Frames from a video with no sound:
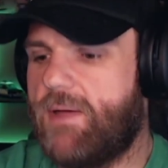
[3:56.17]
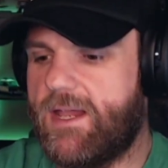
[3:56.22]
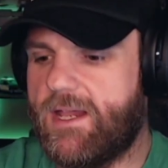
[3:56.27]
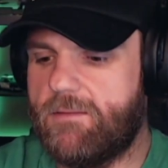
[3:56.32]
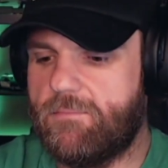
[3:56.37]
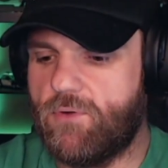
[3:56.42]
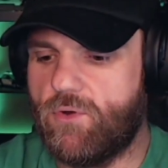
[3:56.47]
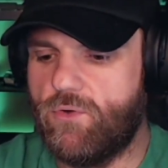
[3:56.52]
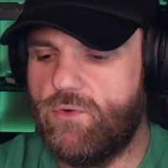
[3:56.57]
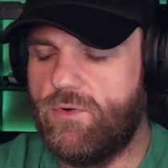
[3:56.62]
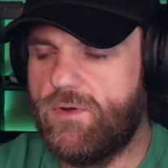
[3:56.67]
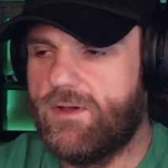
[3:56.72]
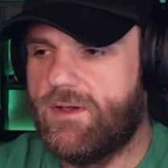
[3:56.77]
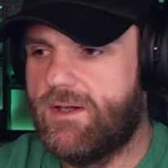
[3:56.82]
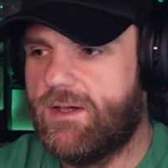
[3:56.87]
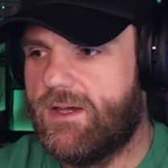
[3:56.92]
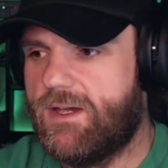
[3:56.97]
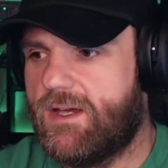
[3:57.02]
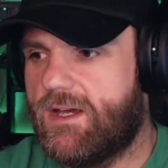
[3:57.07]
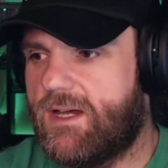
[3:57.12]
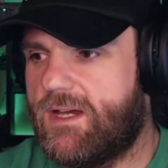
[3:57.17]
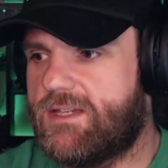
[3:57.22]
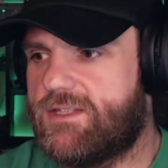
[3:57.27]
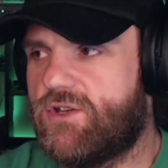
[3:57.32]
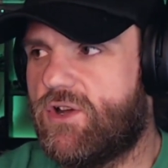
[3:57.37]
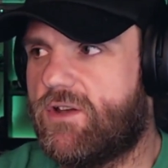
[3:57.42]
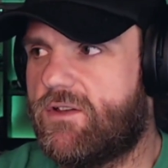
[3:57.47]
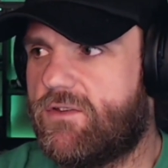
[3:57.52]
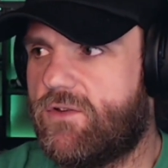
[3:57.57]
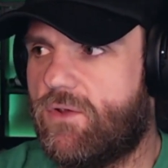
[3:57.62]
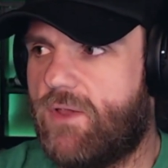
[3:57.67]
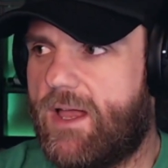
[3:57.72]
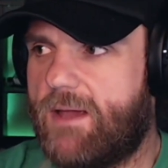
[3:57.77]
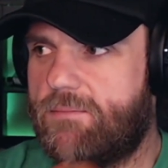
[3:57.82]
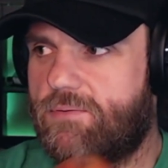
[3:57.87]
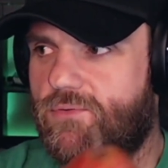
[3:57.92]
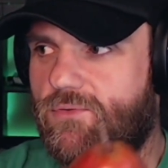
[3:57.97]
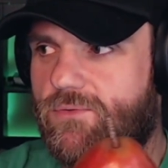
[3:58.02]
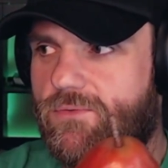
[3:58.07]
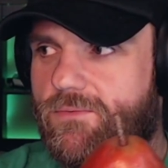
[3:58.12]
Peekaboo is not until
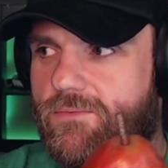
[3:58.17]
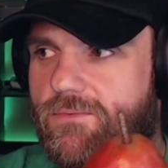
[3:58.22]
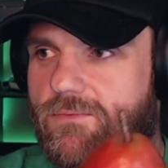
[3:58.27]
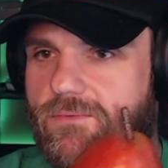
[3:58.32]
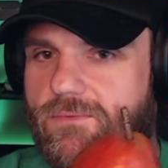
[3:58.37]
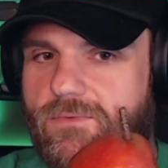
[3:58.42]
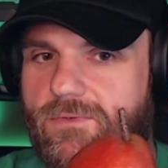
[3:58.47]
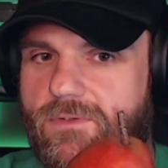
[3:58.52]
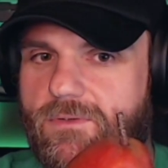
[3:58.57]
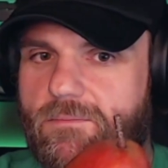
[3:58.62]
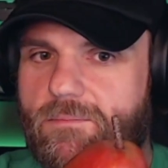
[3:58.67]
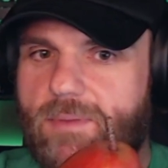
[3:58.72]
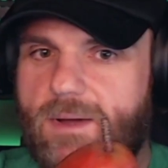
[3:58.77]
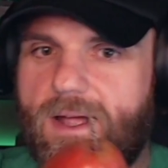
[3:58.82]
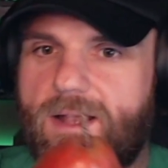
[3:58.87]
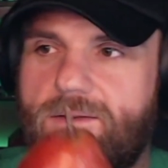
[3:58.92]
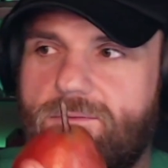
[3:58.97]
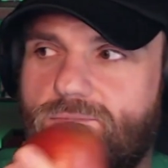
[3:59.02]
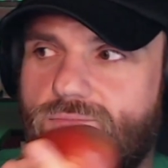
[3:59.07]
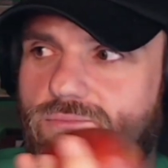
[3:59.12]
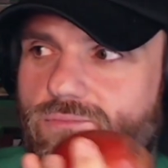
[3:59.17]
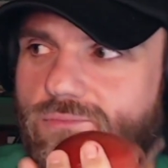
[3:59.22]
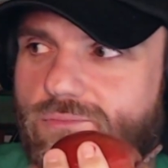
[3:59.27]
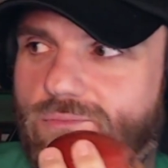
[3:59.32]
April, but